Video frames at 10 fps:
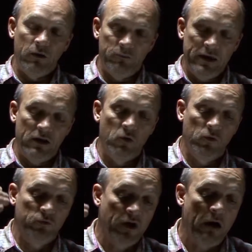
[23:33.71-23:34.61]
being over
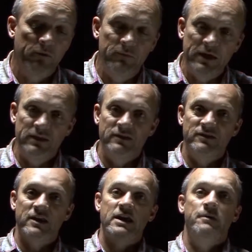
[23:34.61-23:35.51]
on top of me in the
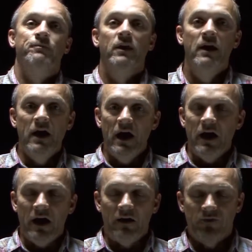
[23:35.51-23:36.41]
seat,
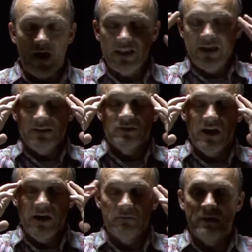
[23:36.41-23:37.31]
finally it just hit